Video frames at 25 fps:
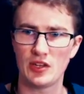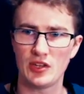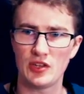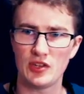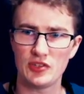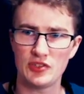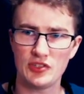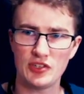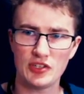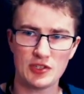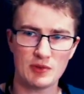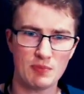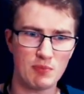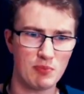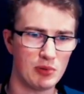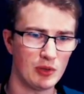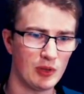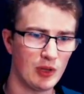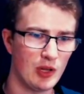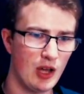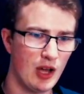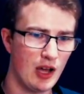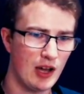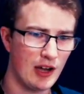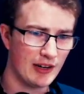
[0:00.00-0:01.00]
just
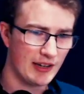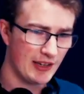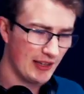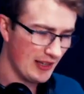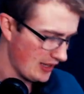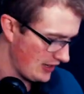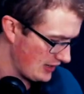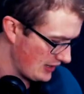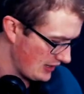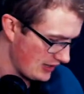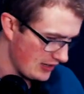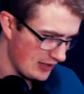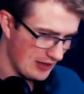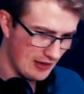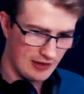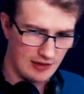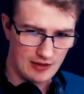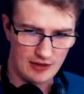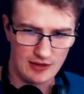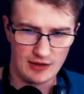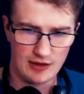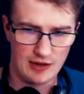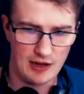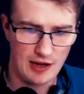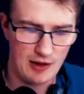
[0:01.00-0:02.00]
block in
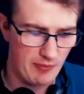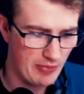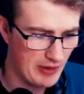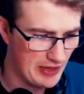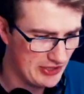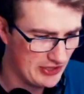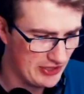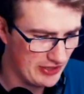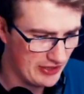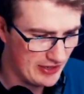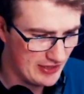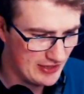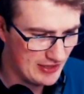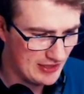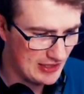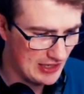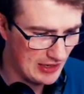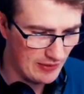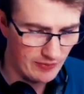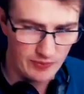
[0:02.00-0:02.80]
a bunch of this stuff.